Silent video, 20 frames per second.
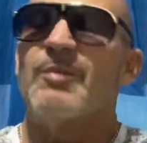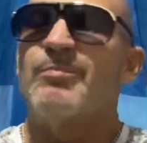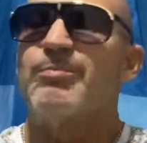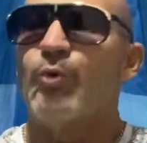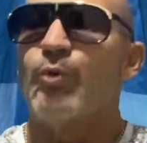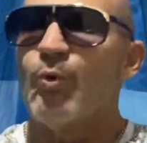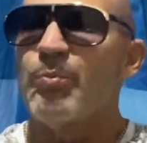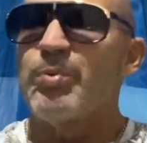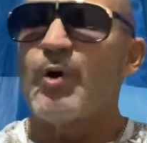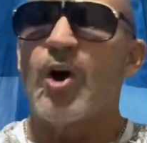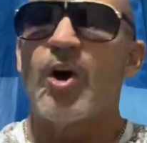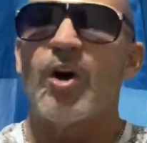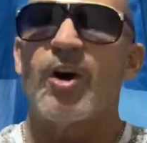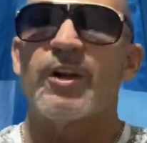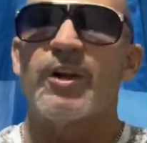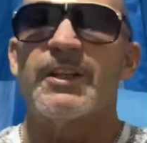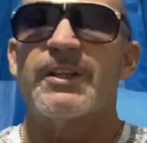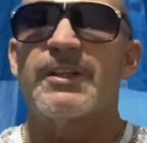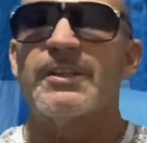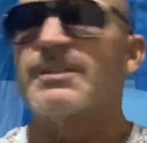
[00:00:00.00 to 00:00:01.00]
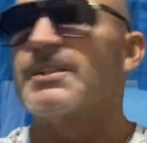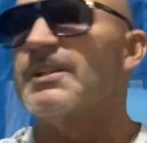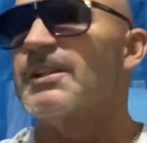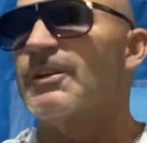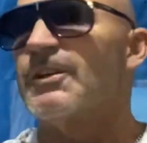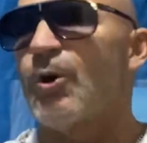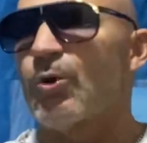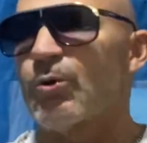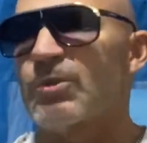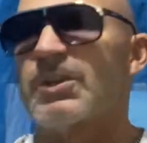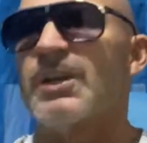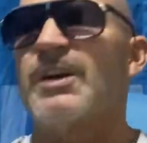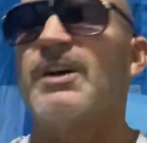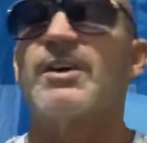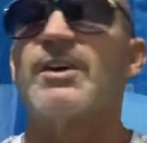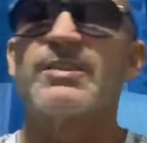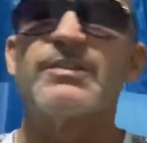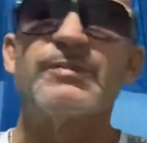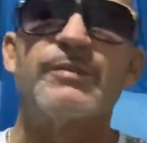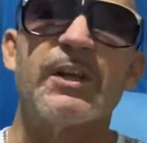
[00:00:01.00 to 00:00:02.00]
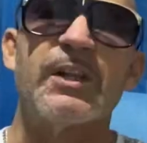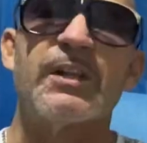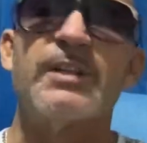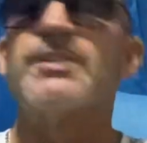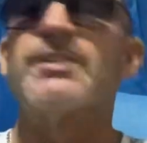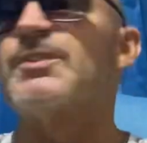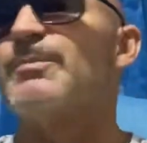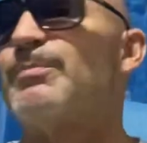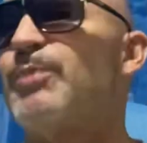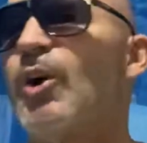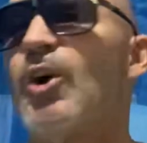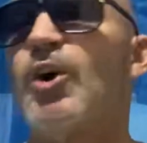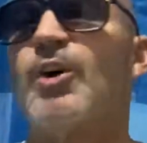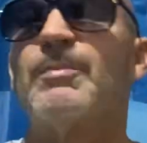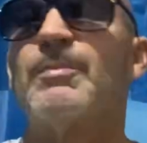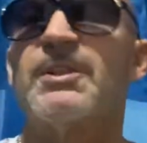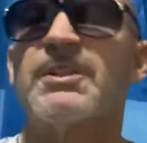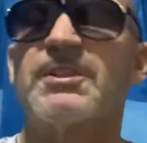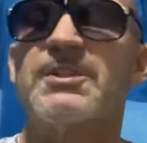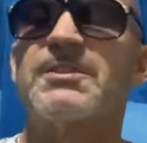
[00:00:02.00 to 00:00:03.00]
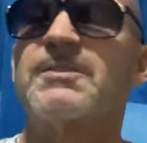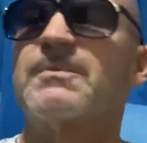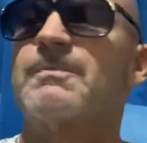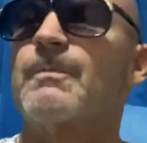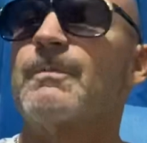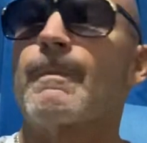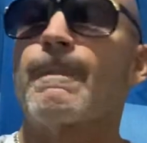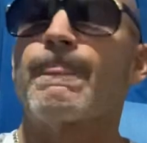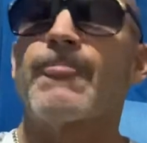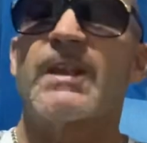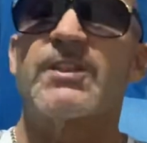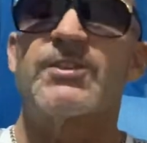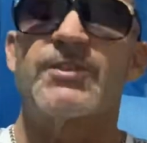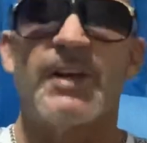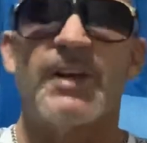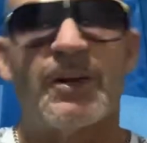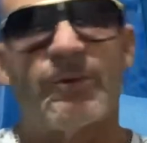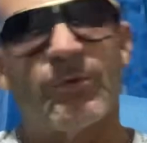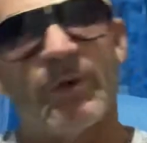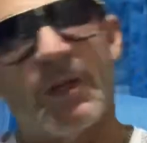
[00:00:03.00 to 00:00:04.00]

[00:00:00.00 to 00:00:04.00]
pool parties and hotels, villas, apartments, etc.